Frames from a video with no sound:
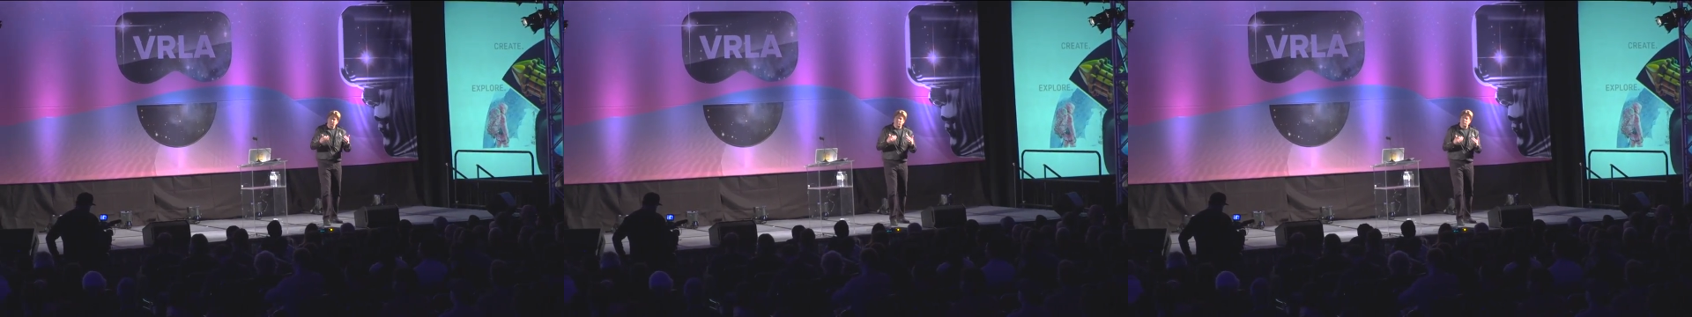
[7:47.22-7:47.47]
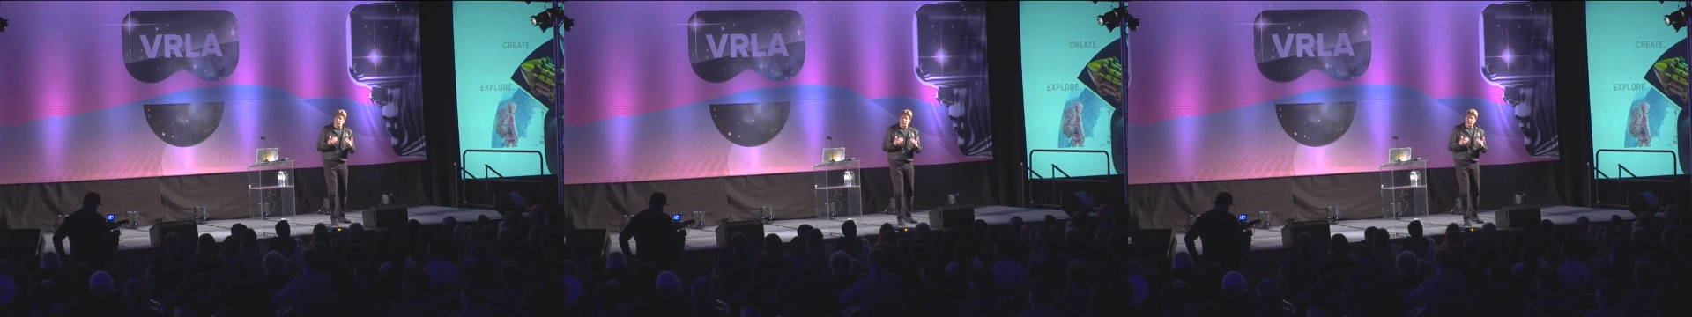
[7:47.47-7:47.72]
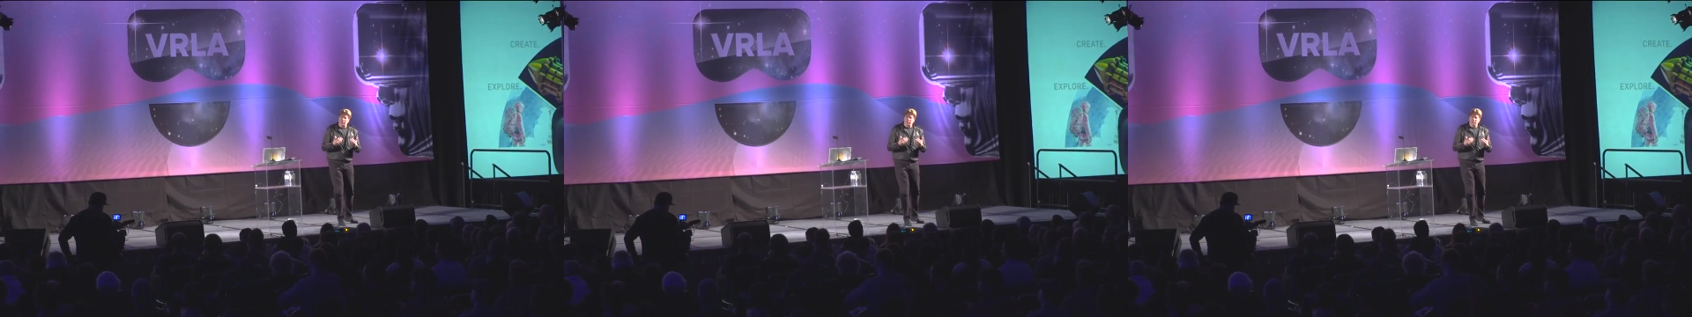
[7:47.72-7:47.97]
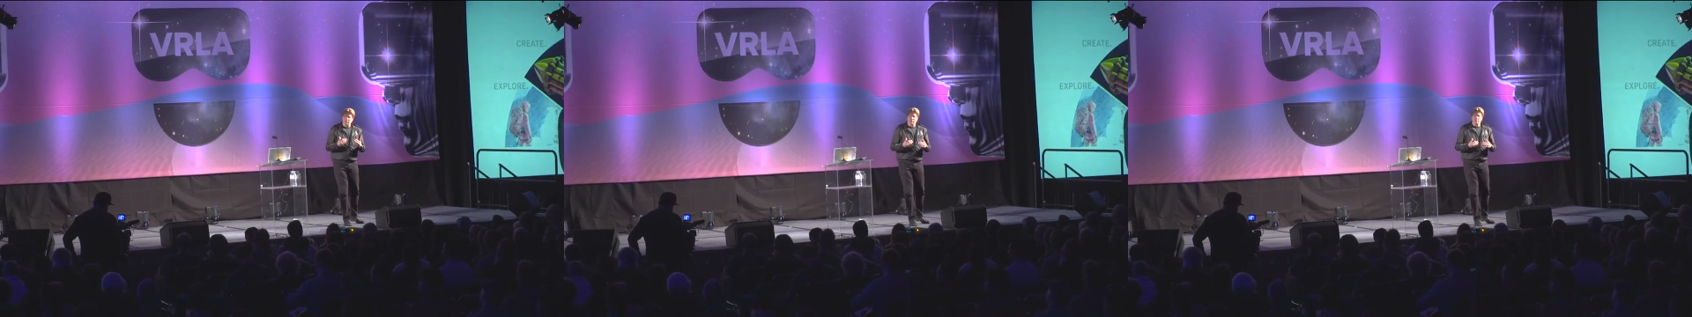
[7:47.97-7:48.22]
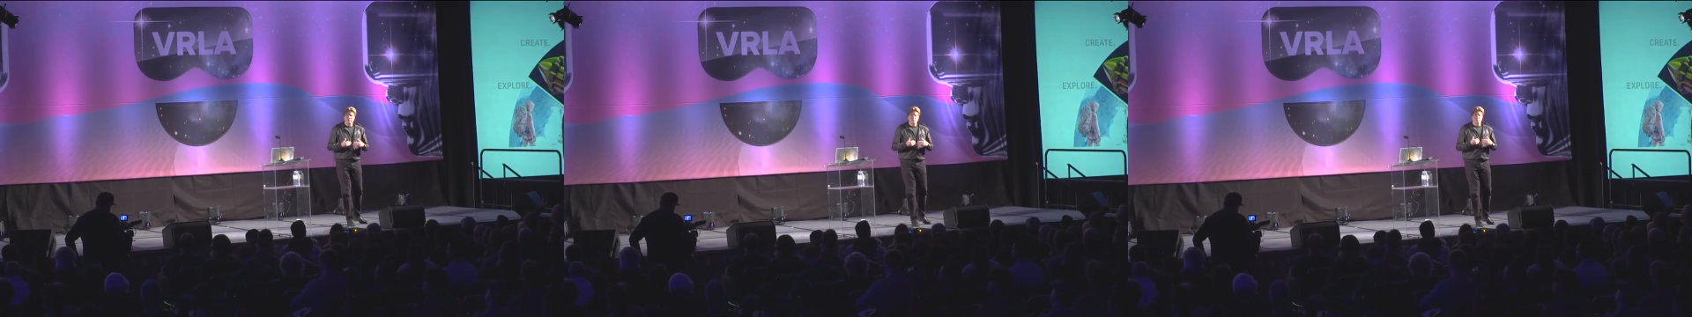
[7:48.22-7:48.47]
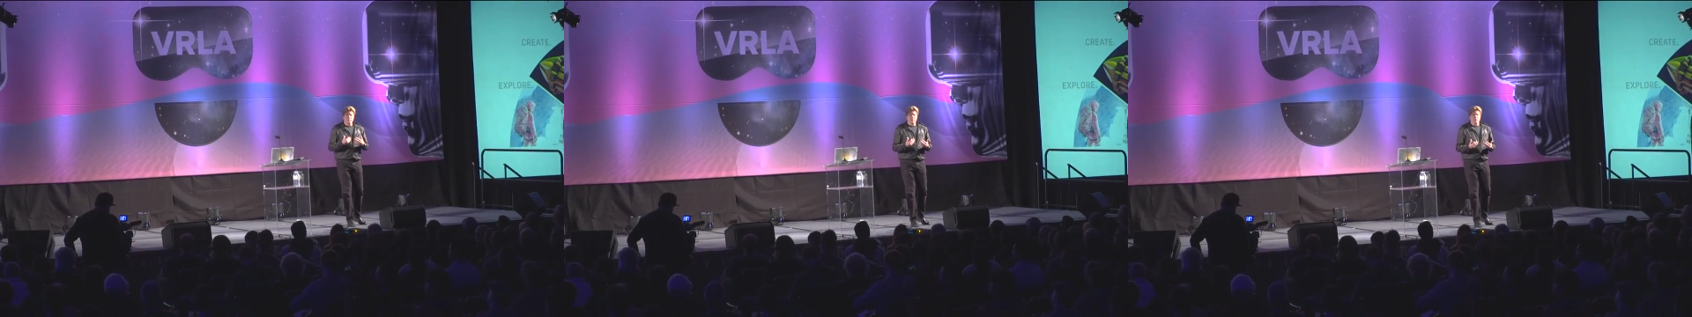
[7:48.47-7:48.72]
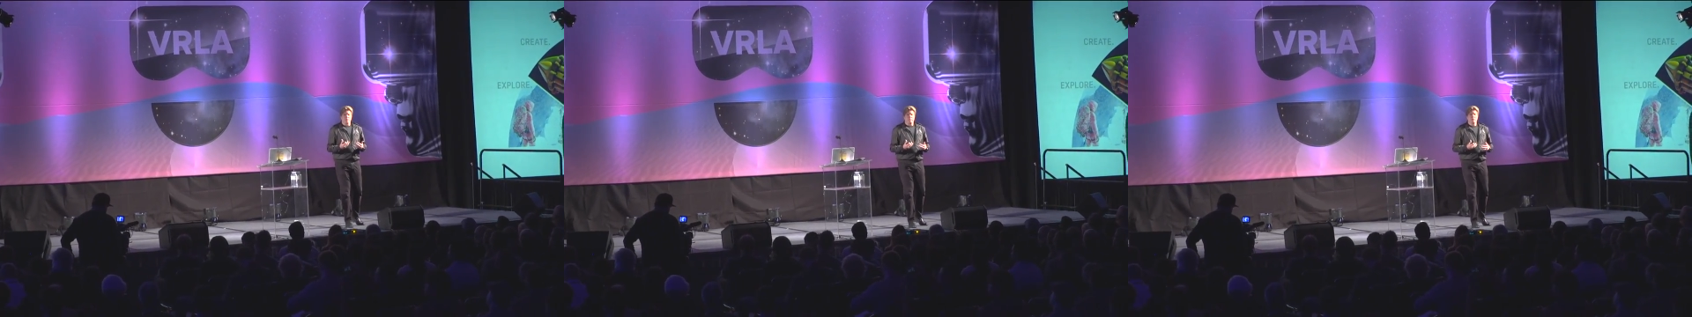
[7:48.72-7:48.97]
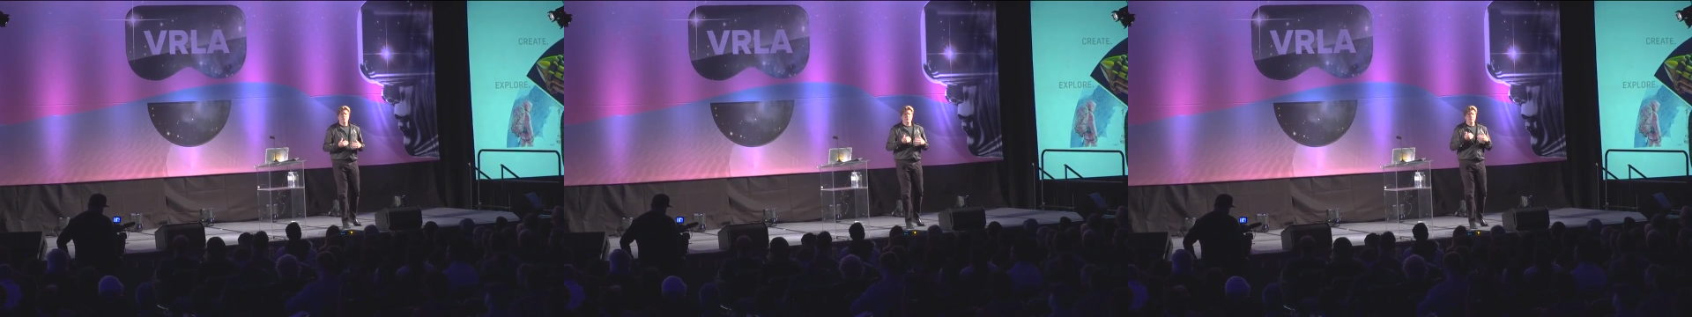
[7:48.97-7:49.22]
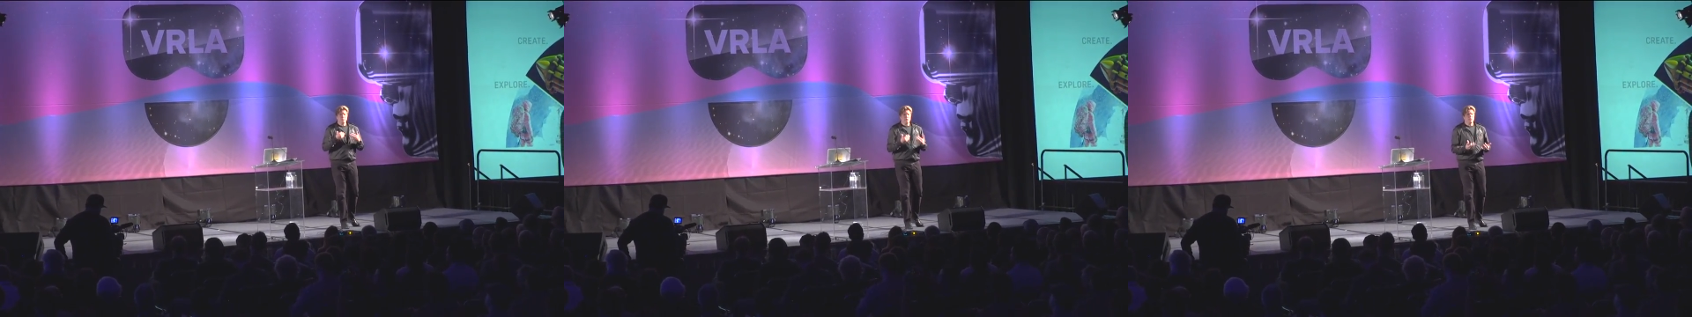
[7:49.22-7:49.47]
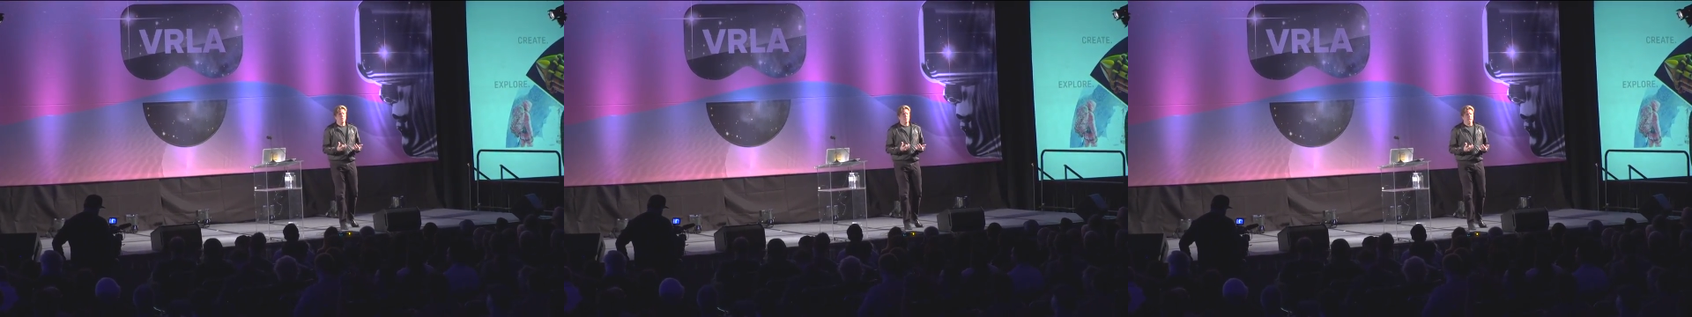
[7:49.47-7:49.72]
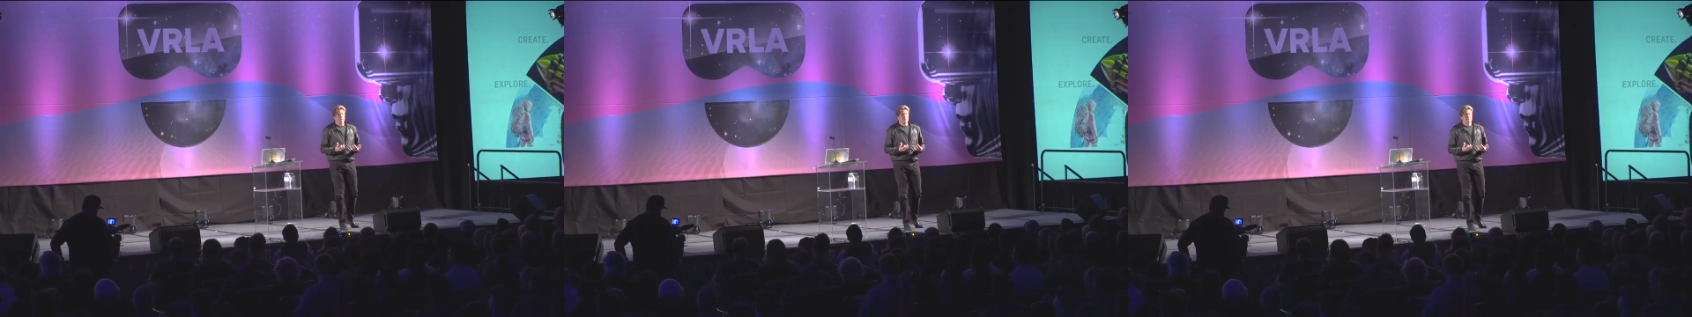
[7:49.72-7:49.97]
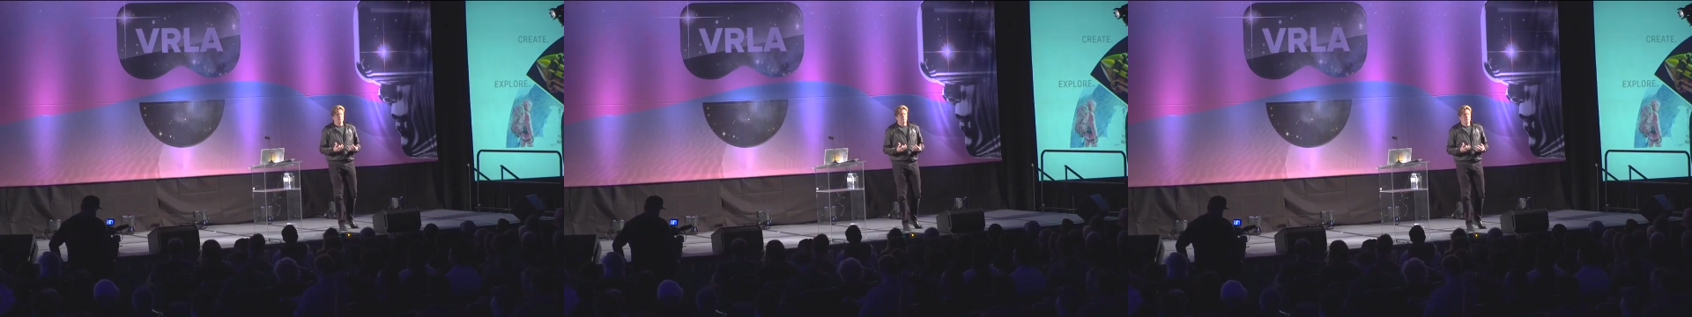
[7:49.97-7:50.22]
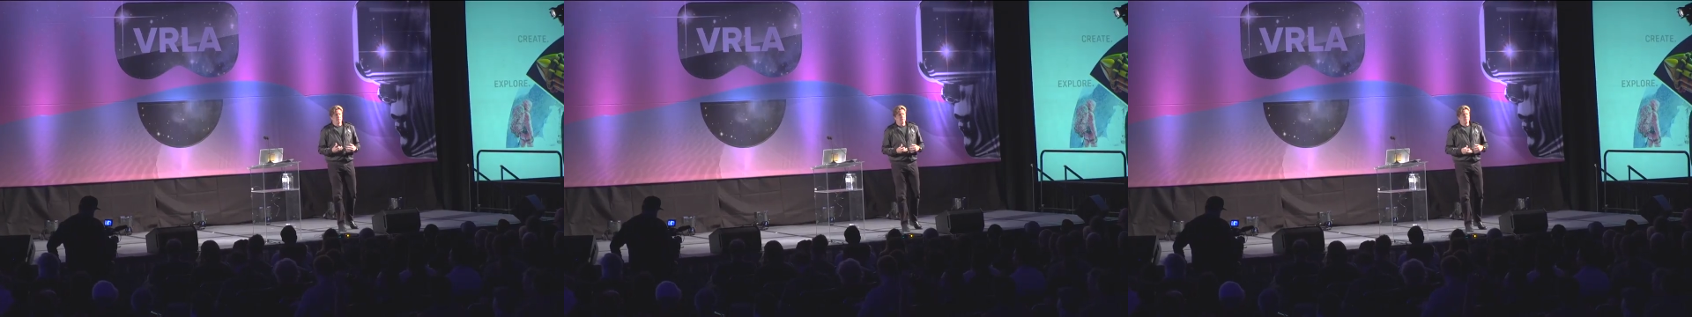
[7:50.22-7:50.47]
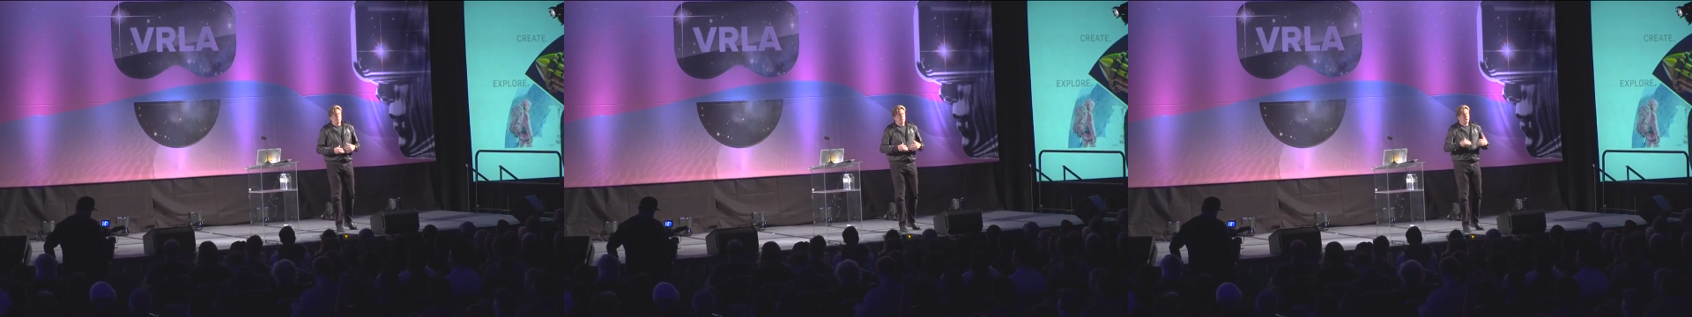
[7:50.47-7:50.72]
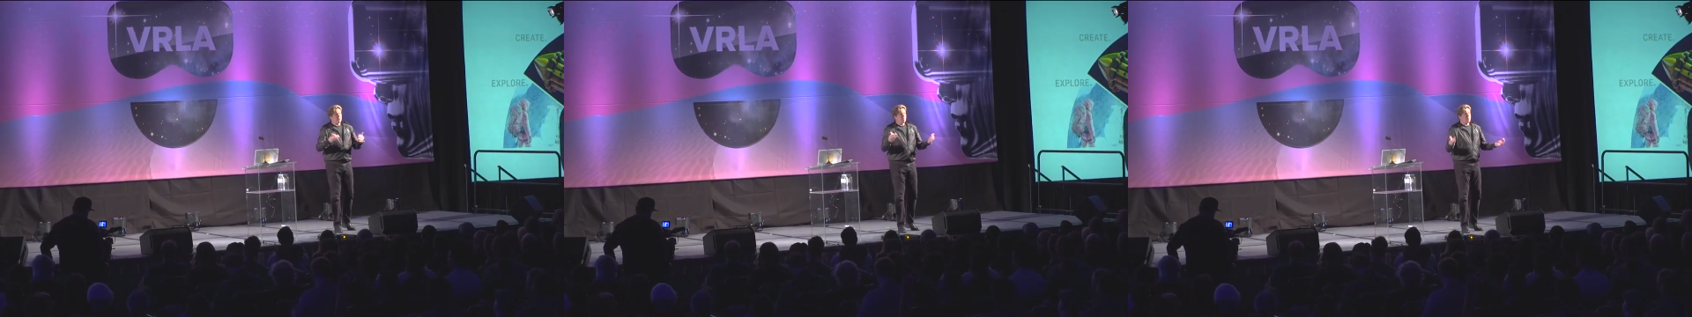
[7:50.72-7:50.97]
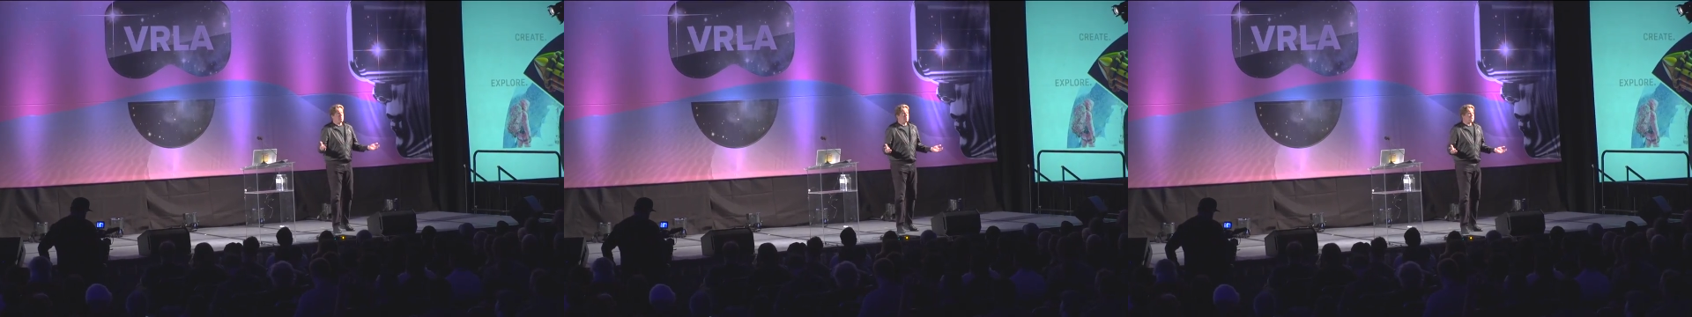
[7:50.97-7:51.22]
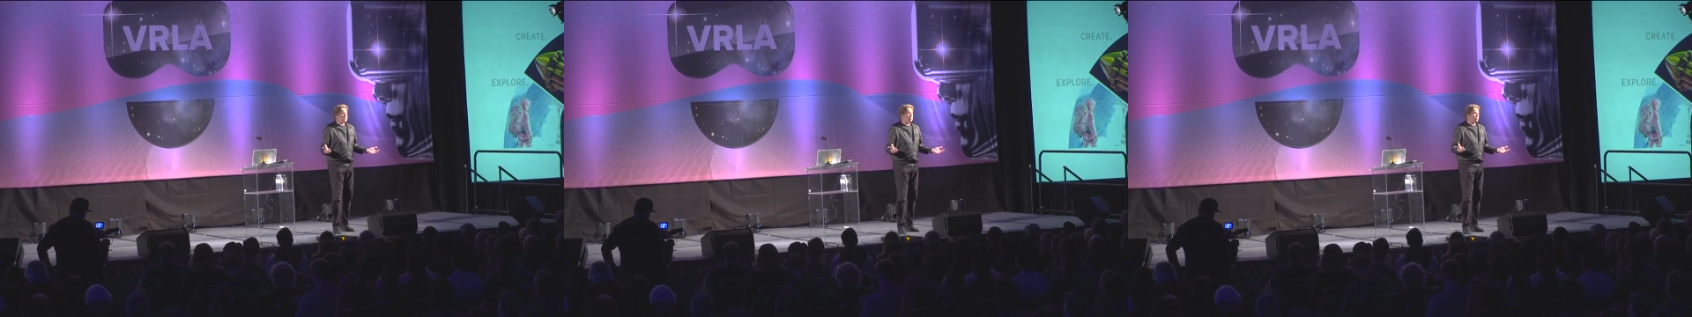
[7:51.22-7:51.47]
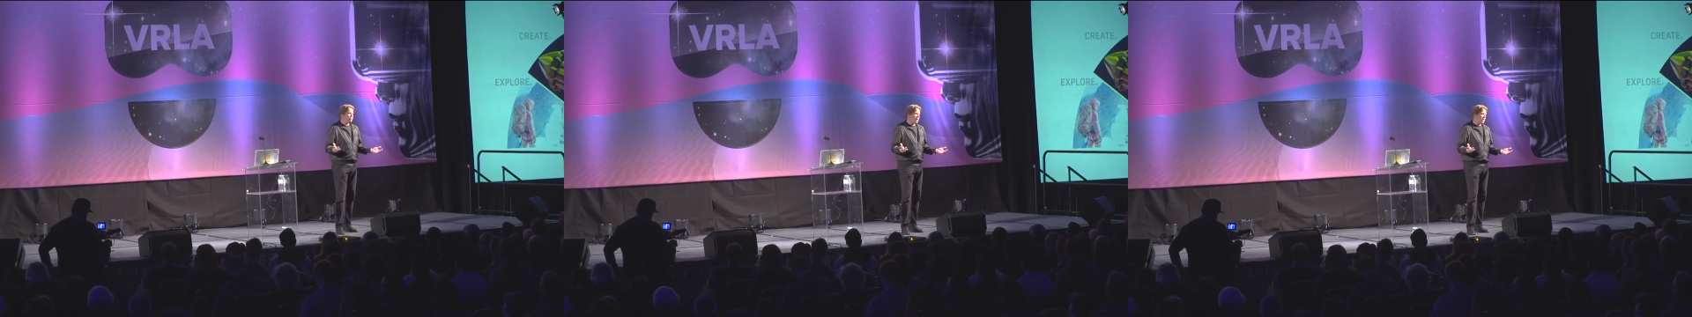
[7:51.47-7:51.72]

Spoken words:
Nobody's mouth can be seen.